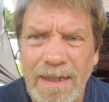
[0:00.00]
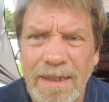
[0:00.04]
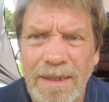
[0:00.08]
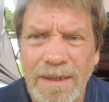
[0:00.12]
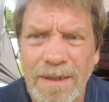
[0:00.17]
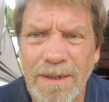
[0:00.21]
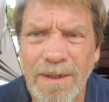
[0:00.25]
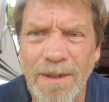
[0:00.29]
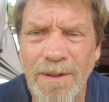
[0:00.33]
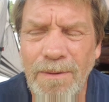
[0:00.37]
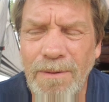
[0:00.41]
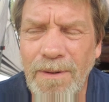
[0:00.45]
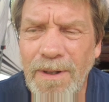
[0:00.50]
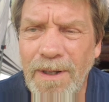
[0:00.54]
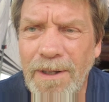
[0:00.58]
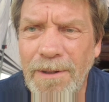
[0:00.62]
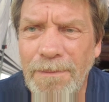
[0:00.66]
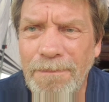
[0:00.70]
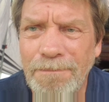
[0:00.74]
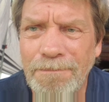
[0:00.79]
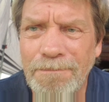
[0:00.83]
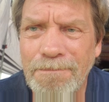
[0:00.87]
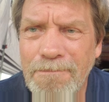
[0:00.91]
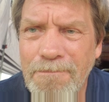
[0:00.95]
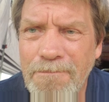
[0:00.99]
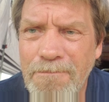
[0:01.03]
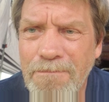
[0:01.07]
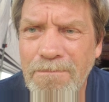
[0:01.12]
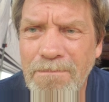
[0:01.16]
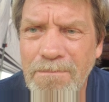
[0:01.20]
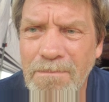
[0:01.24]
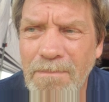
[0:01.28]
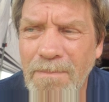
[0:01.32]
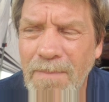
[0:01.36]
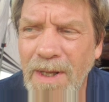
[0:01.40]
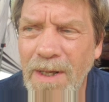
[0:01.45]
So
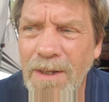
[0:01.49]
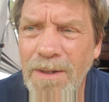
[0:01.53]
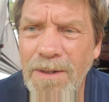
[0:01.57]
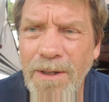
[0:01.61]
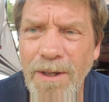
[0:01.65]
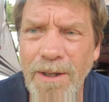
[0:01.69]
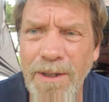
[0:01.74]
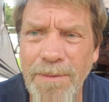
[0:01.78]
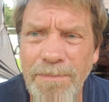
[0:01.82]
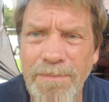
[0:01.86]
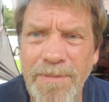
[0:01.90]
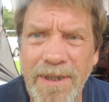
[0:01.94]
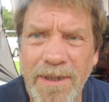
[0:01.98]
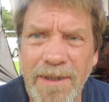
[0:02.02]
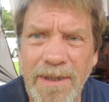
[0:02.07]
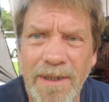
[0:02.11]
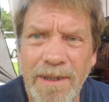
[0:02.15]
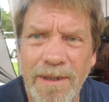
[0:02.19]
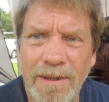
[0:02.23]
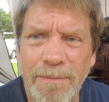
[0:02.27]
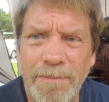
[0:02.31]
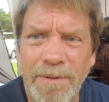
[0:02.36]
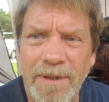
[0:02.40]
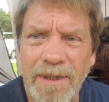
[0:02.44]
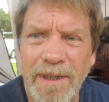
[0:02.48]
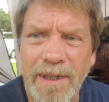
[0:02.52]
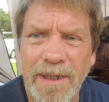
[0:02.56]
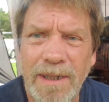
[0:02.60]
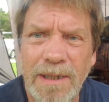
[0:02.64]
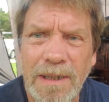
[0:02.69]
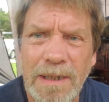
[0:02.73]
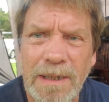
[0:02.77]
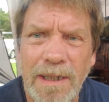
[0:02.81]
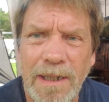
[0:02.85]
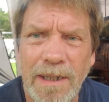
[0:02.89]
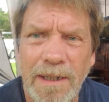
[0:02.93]
not a big deal, but like
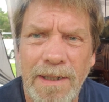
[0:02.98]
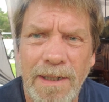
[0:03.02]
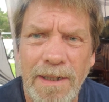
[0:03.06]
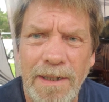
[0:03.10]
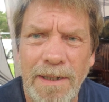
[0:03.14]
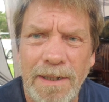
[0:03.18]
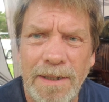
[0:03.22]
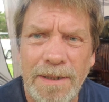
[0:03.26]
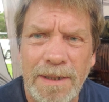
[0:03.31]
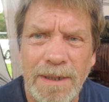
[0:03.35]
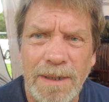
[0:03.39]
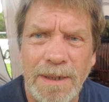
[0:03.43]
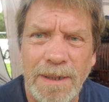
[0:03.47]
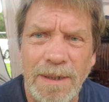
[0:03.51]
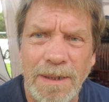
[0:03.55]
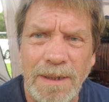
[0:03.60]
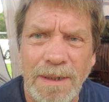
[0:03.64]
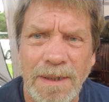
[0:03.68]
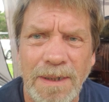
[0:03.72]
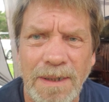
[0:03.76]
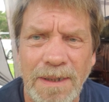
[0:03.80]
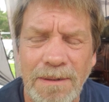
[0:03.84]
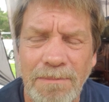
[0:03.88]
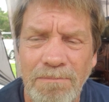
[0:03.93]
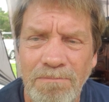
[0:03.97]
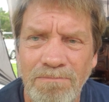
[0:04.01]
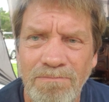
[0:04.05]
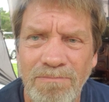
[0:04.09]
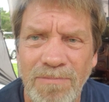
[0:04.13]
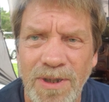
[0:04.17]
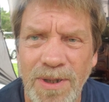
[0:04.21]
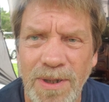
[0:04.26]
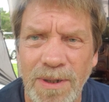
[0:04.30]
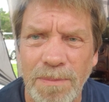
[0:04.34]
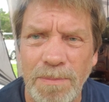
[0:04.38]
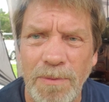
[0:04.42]
I said, this
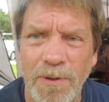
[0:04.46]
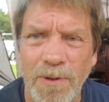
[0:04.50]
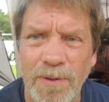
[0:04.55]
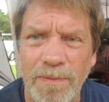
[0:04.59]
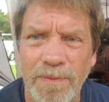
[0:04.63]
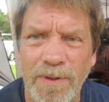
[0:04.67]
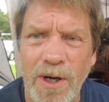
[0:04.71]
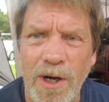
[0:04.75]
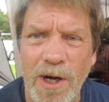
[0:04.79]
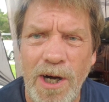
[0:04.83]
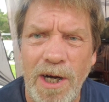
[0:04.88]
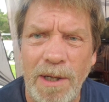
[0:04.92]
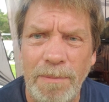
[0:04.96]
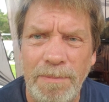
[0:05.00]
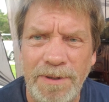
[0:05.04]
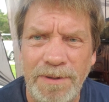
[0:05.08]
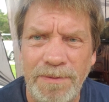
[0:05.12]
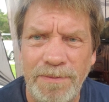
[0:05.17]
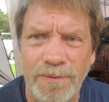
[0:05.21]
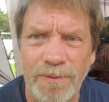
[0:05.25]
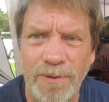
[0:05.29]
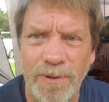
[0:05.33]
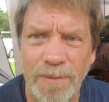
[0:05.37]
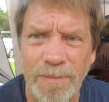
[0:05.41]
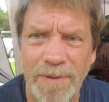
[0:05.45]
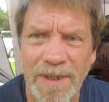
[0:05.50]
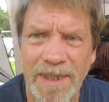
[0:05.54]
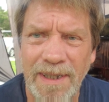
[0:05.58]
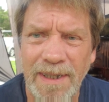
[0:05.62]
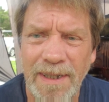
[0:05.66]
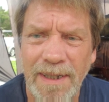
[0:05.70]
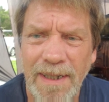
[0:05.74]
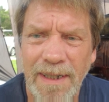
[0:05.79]
is more of a hobby for me,